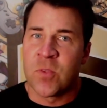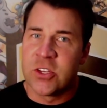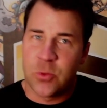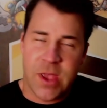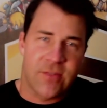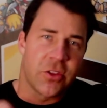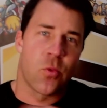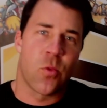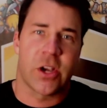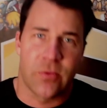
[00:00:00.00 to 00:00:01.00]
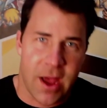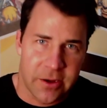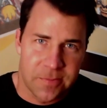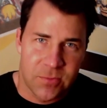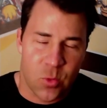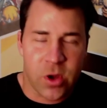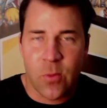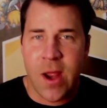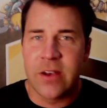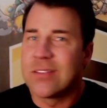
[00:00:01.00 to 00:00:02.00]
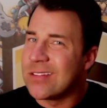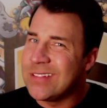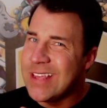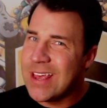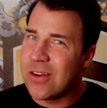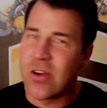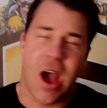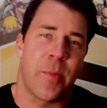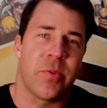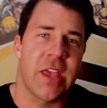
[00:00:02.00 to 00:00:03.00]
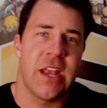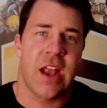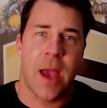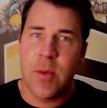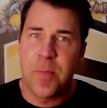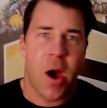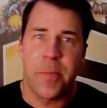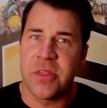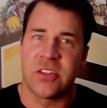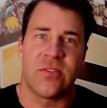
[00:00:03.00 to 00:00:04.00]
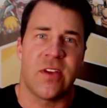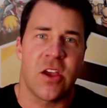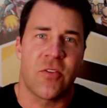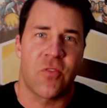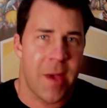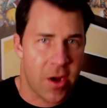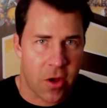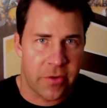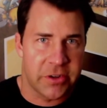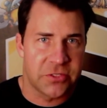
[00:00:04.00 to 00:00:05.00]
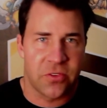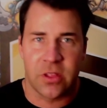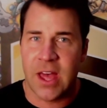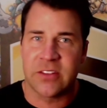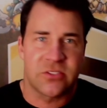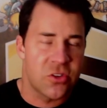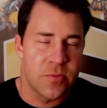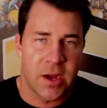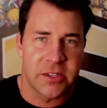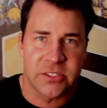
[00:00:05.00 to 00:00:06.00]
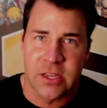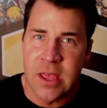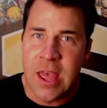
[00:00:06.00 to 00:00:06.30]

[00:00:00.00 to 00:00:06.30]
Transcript: So we have a little workaround. The workaround is a little complicated. I've been pumping this video for Matt Aldridge for the last 2 months.